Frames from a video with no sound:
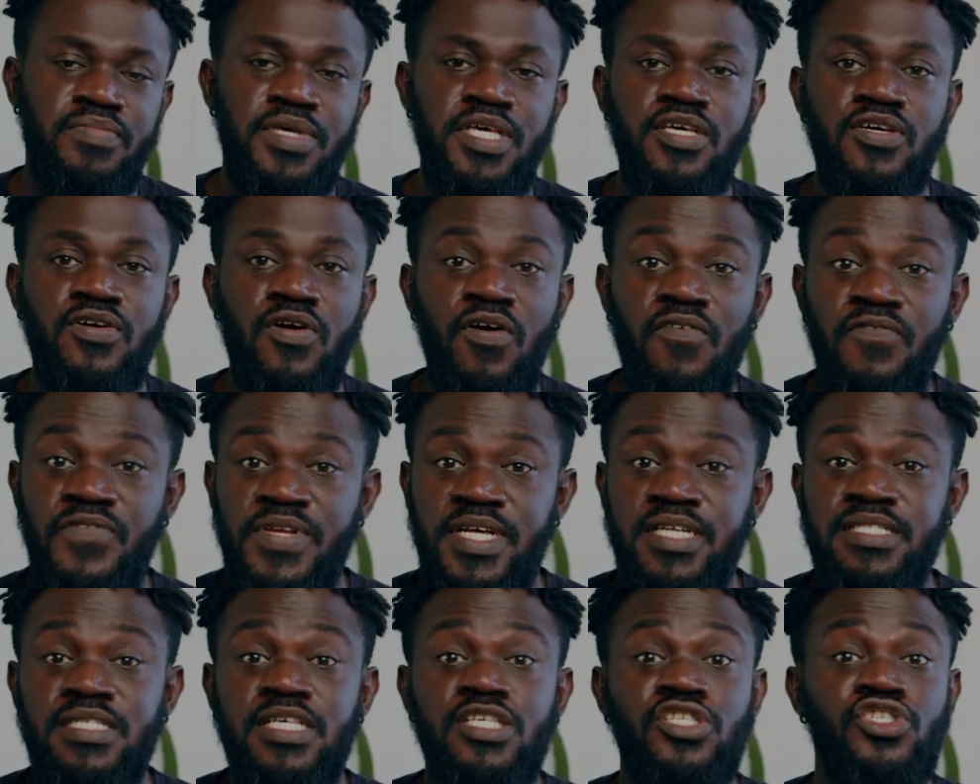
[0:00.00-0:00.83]
Being
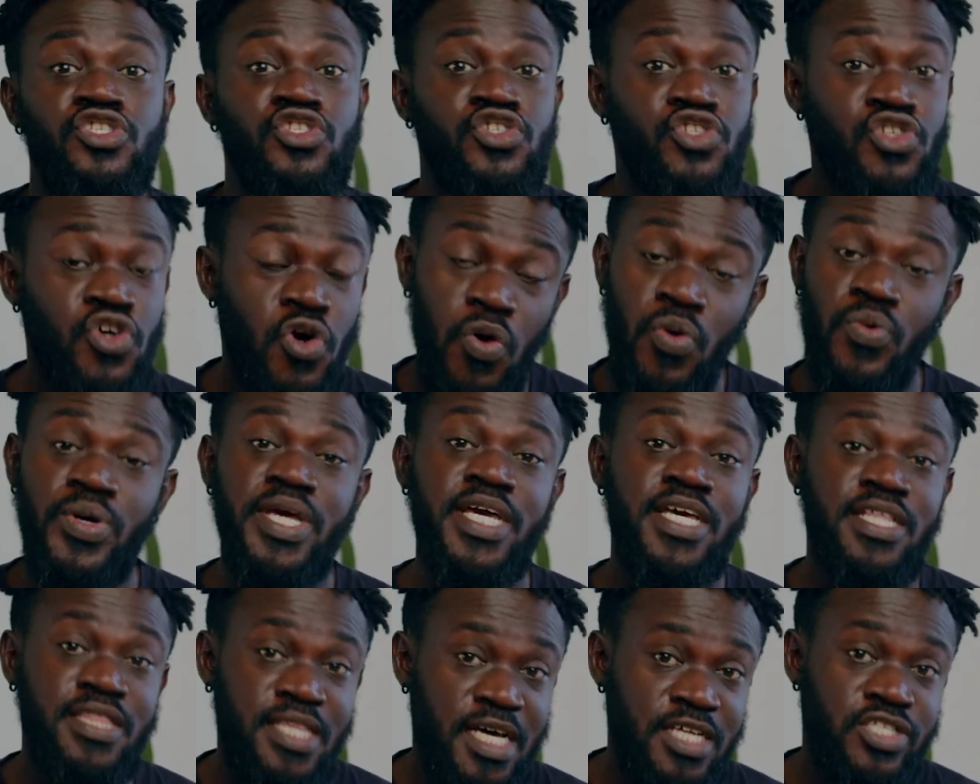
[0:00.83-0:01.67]
confident is
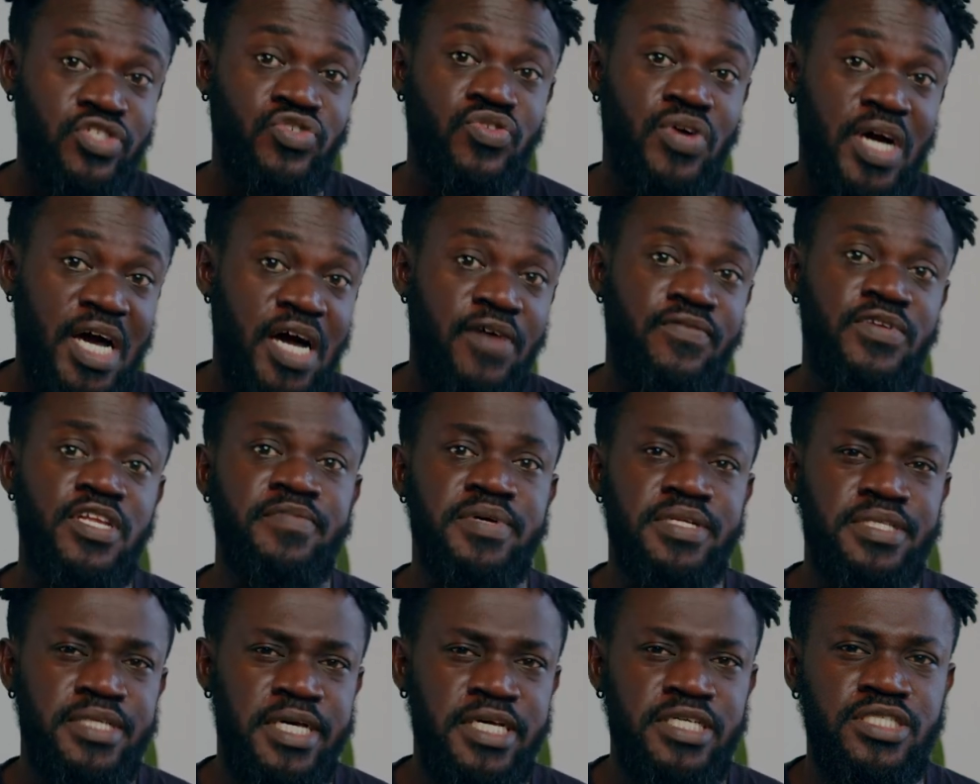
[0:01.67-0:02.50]
knowing that you have
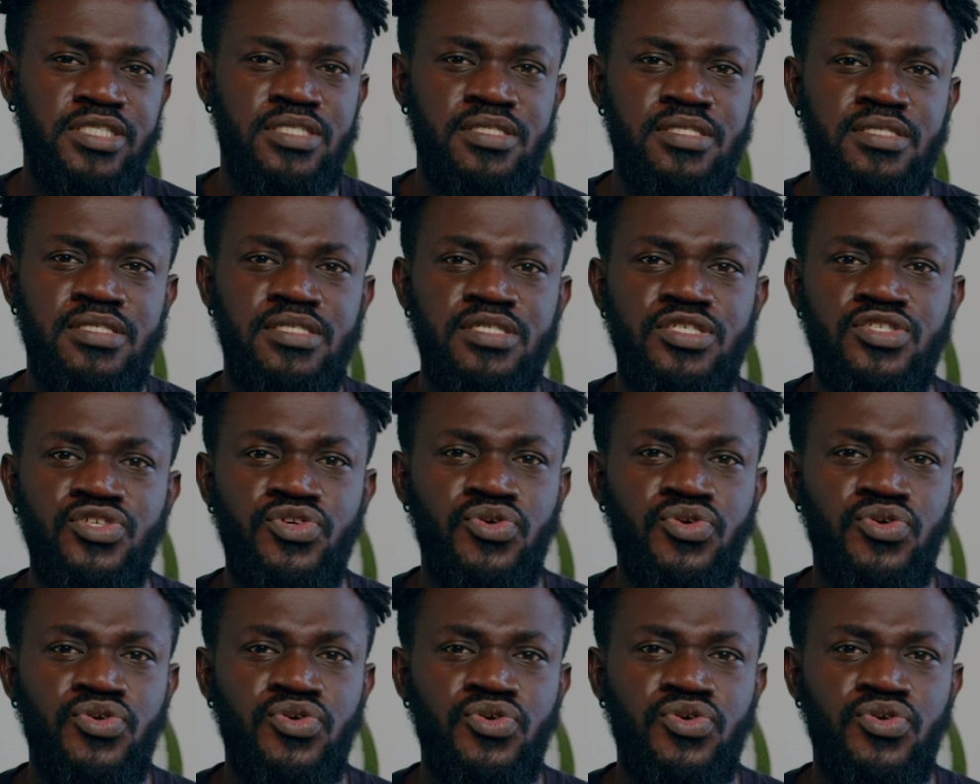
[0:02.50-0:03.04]
limitations.